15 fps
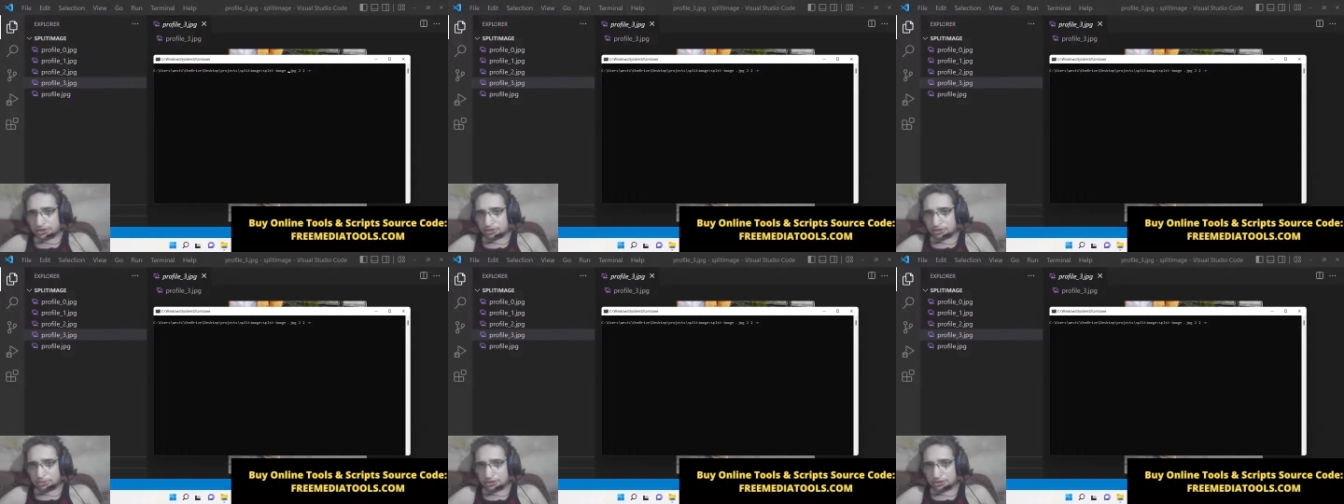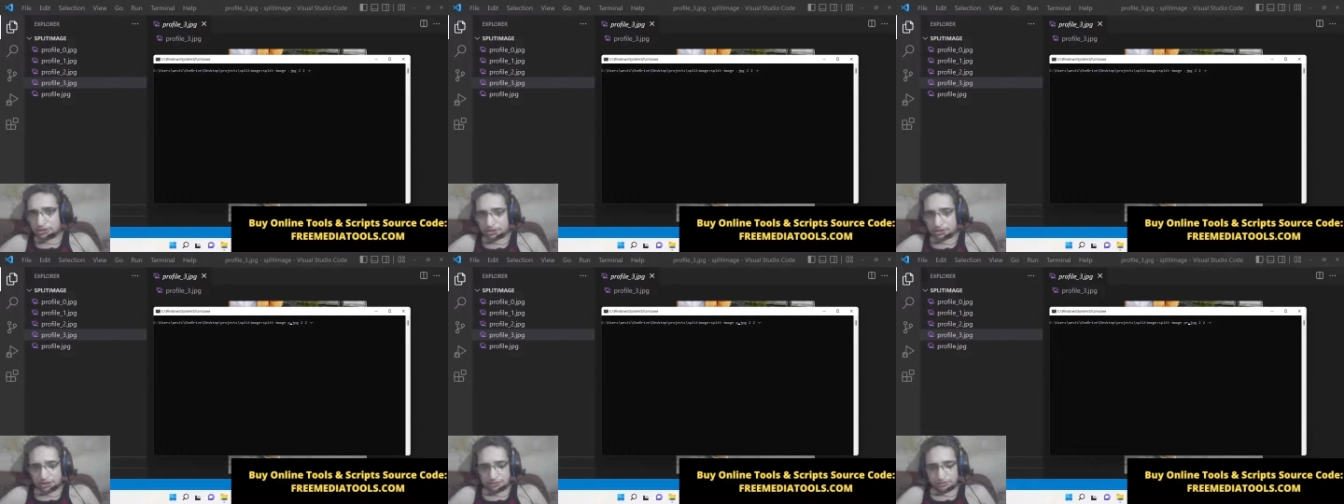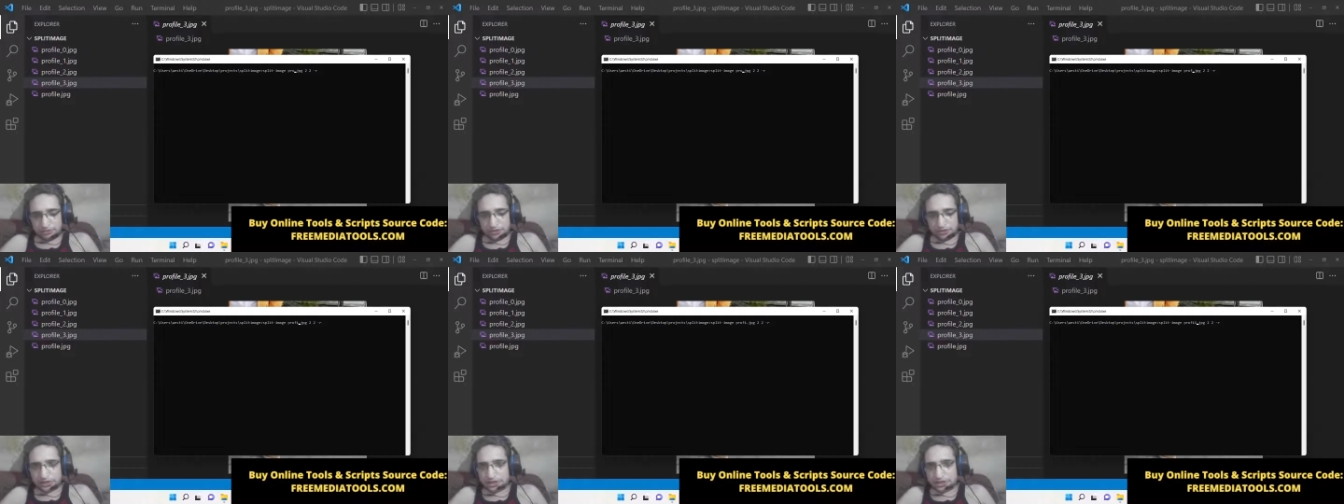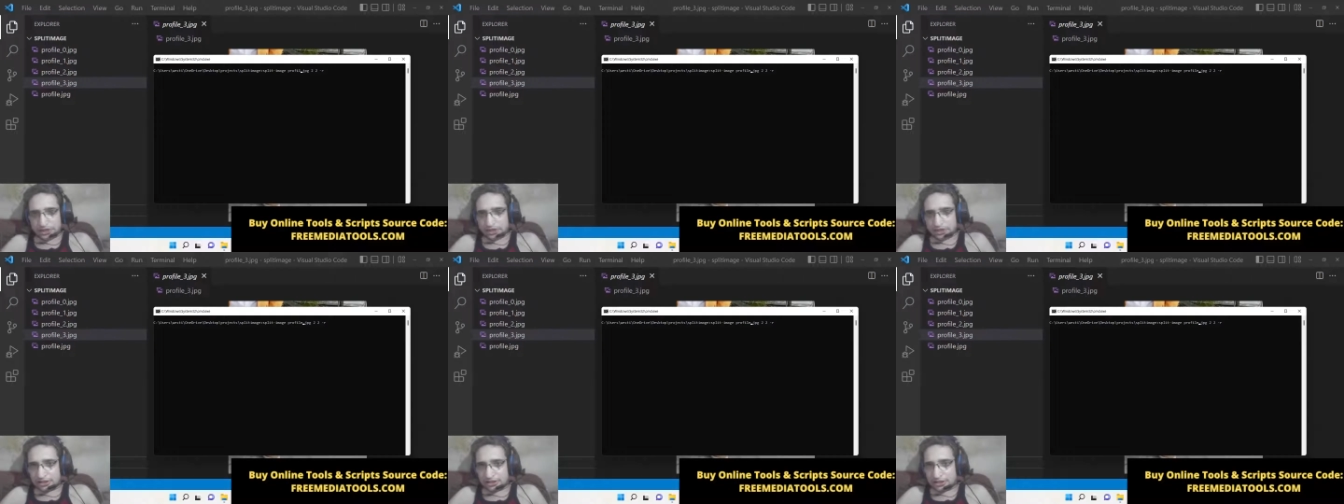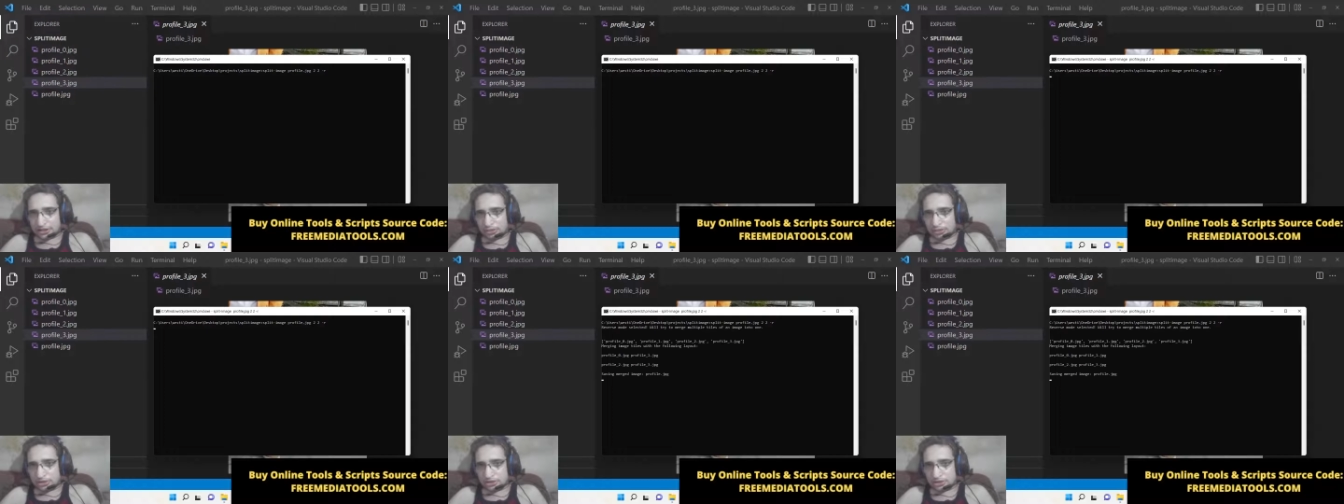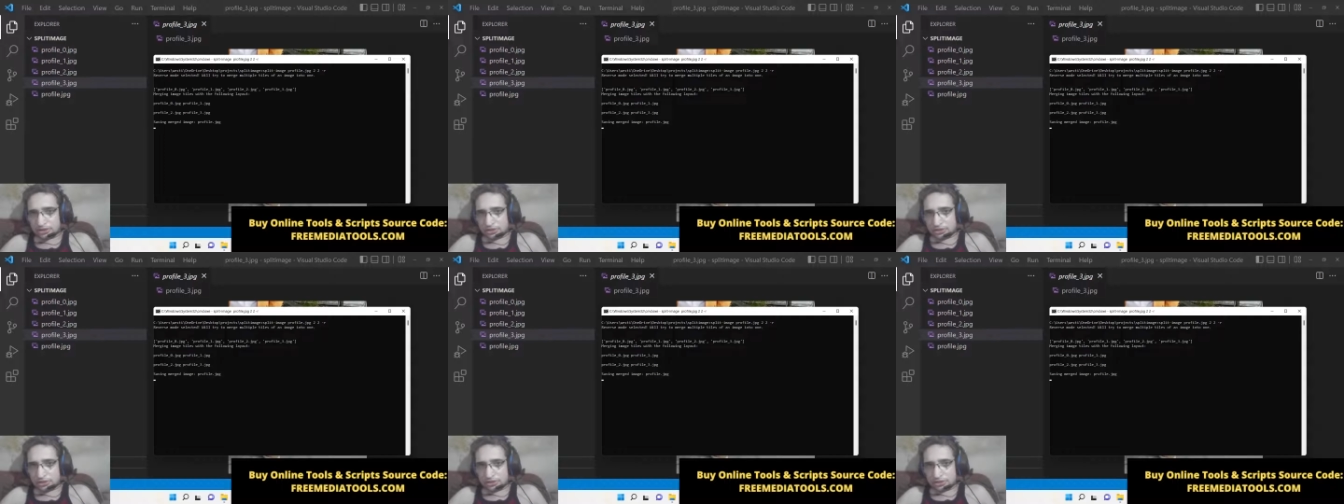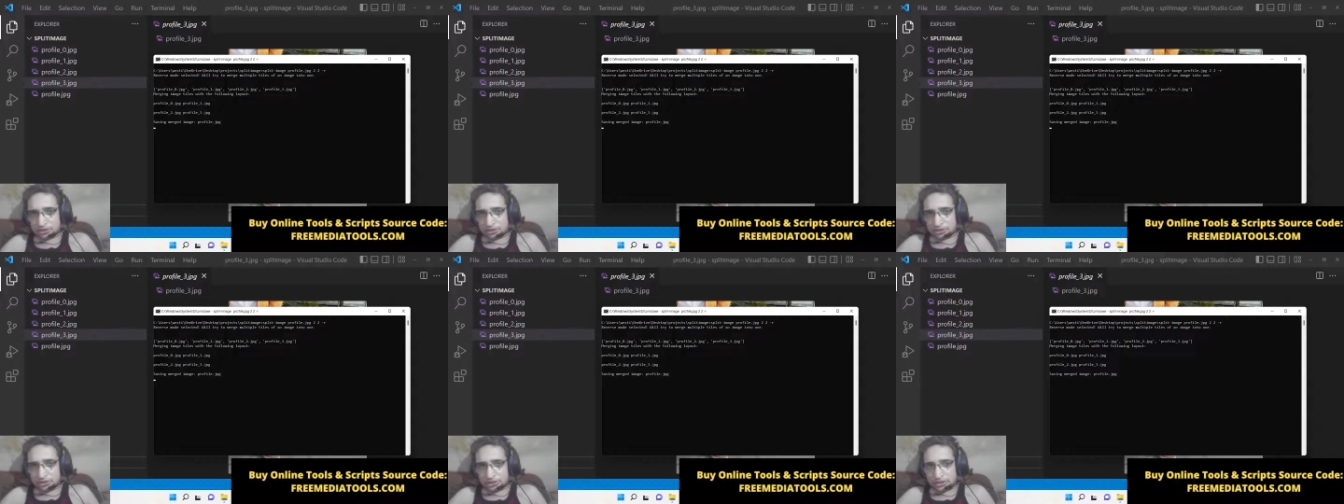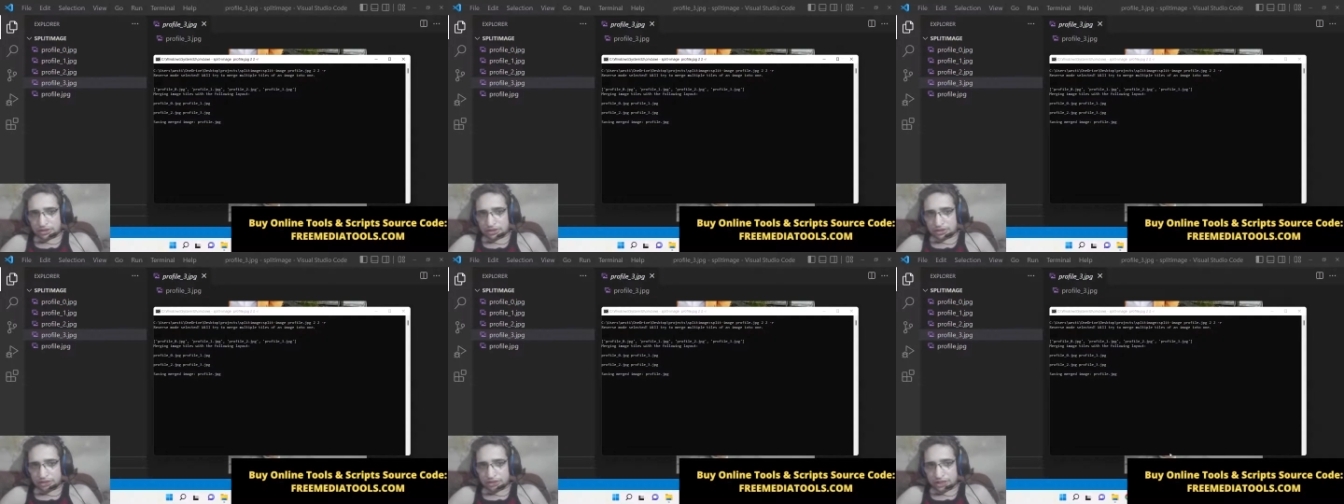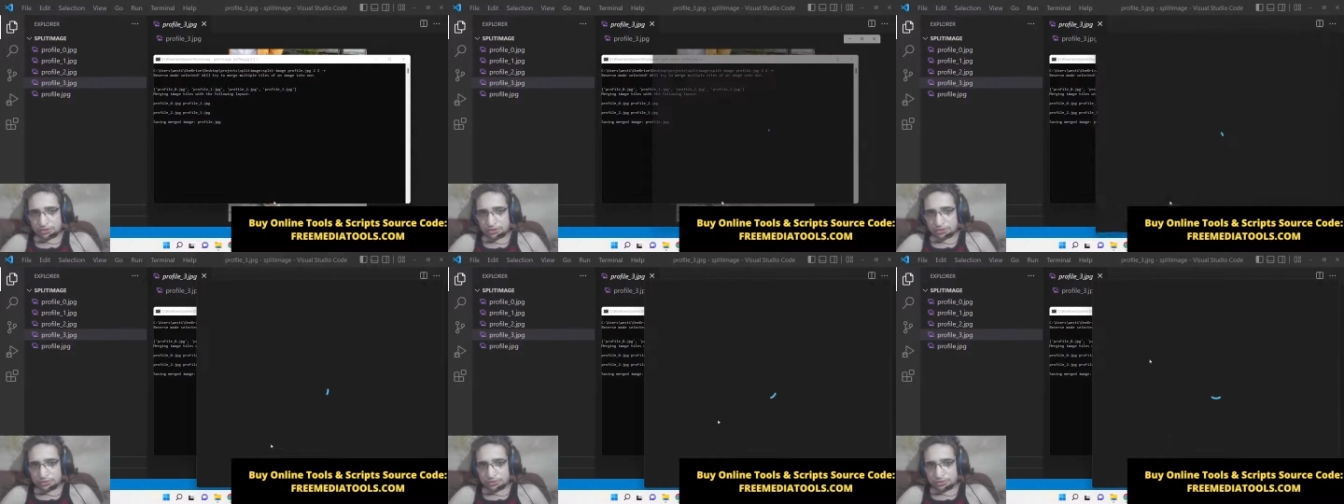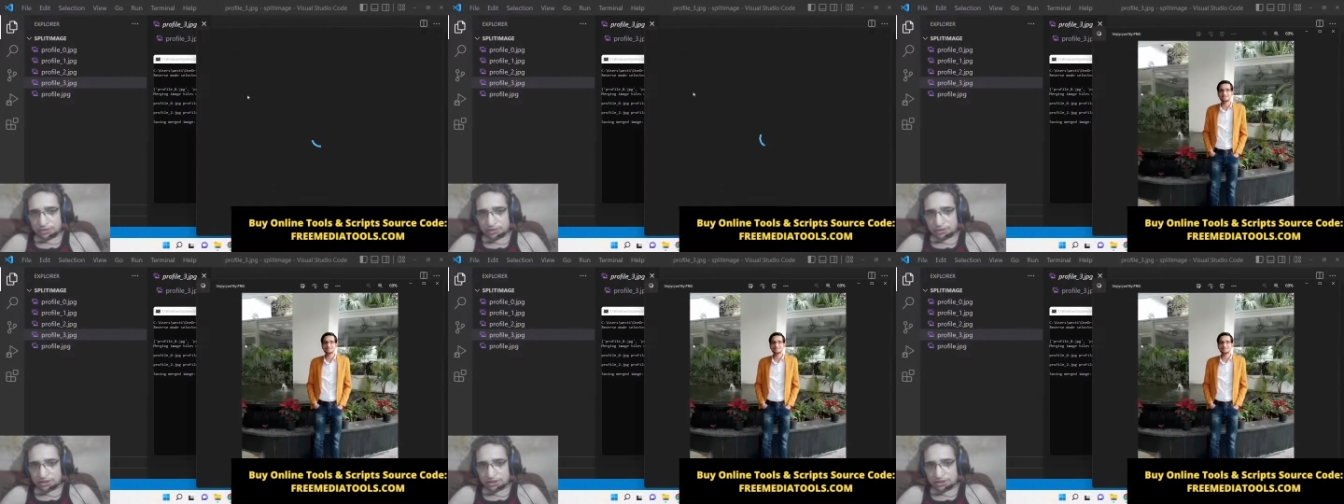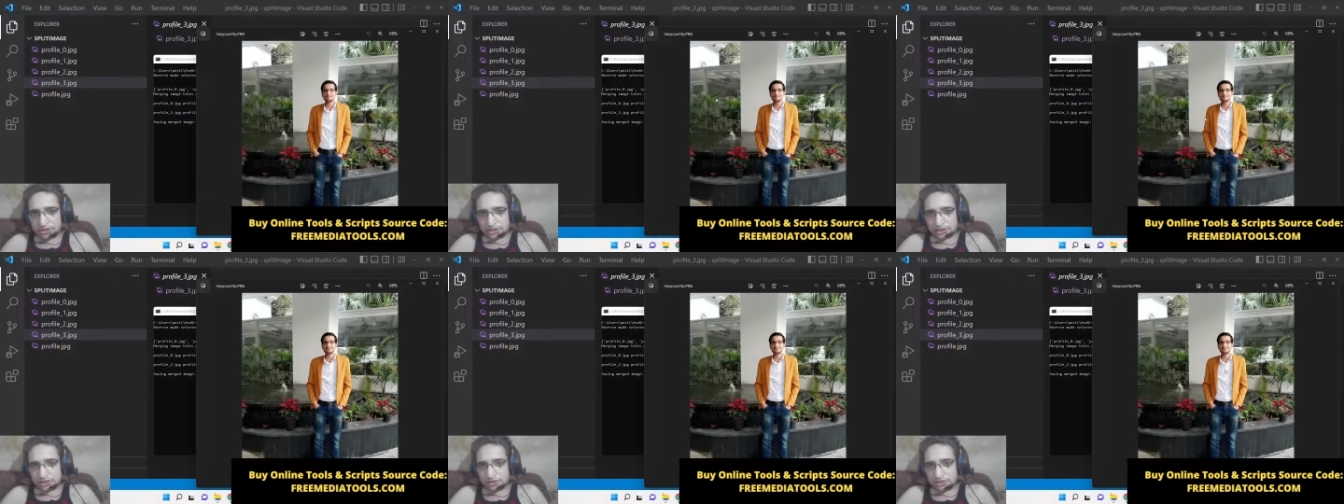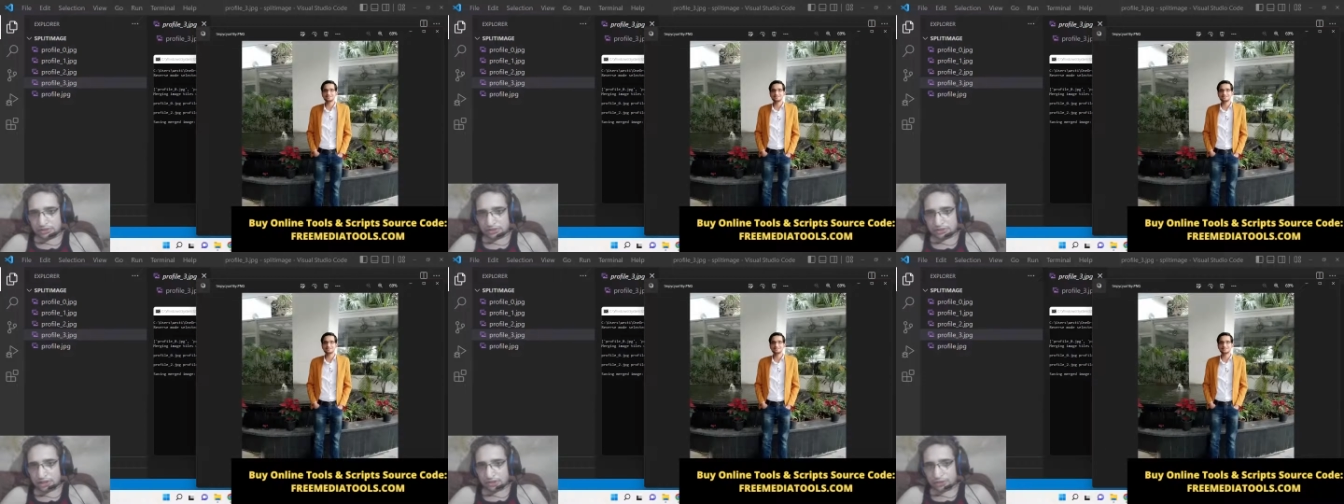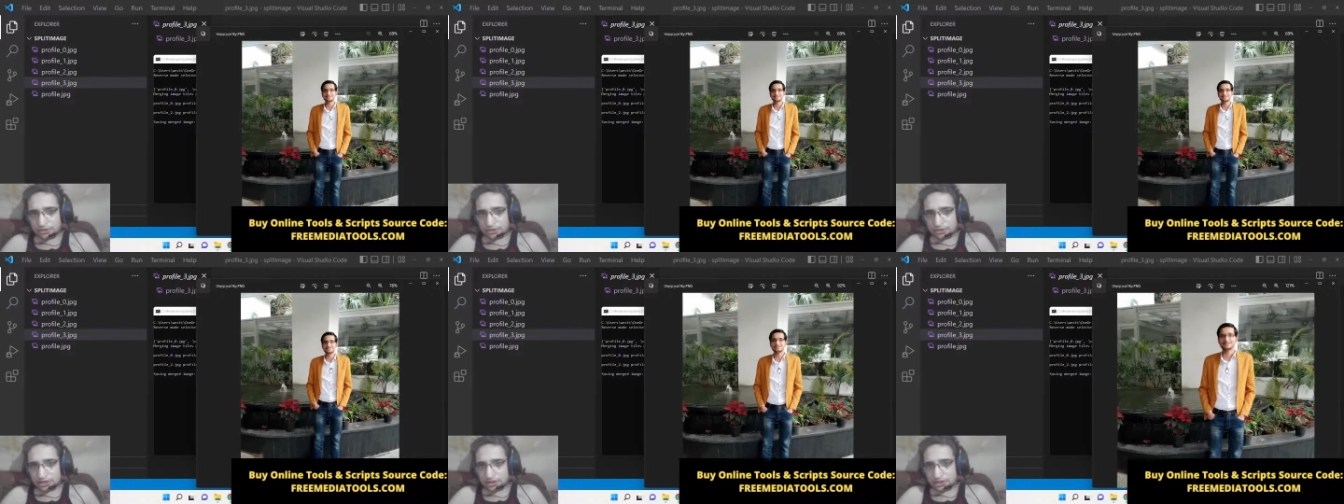So basically it will detect the image and try to merge it. You will now see